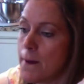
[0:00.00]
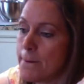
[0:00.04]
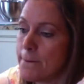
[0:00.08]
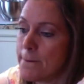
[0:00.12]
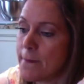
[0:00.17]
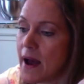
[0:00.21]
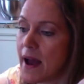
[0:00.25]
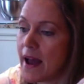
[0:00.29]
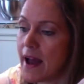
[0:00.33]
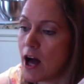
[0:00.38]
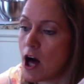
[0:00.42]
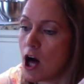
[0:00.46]

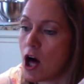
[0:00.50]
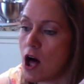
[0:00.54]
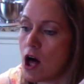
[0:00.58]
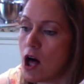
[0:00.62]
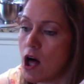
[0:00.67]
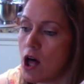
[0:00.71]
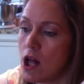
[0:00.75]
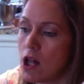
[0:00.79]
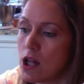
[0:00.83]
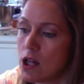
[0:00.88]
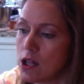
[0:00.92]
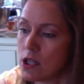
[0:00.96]
my
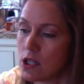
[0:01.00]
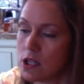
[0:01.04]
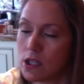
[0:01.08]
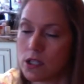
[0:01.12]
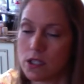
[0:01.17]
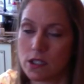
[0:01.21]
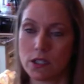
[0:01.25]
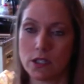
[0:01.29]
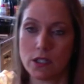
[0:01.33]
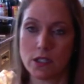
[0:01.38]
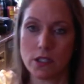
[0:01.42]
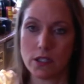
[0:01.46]
haul
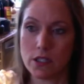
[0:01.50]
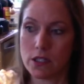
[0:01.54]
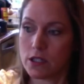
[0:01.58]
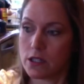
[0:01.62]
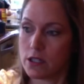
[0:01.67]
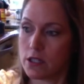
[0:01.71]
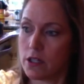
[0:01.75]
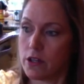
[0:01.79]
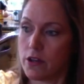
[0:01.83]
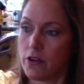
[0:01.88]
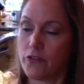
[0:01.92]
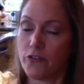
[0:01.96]

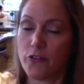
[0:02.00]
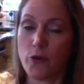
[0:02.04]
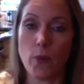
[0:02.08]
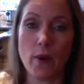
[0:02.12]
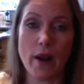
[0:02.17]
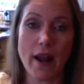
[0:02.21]
for